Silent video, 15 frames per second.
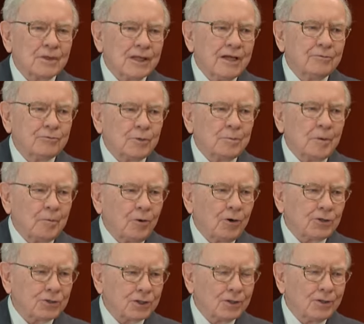if the
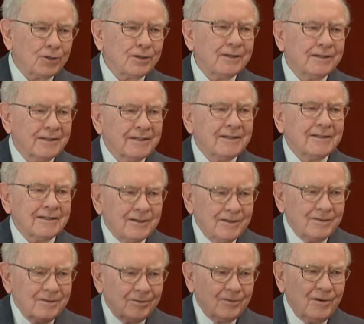proportional,
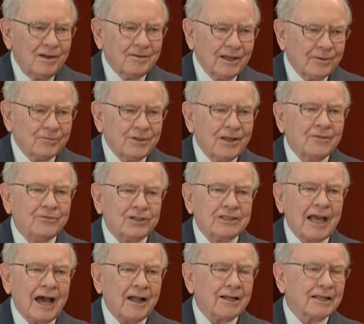if, if the
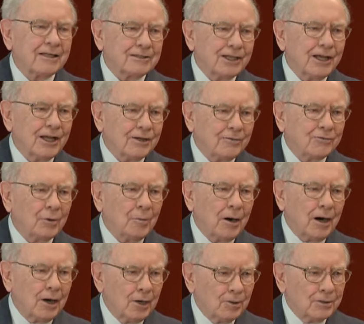tally at the end of
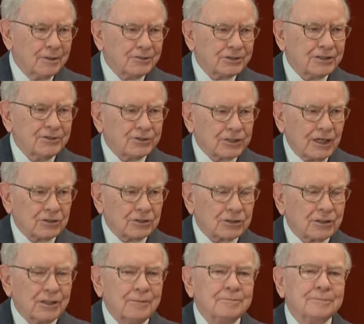tomorrow is such
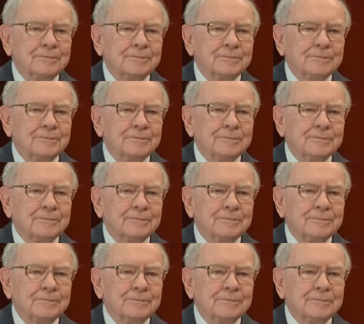that,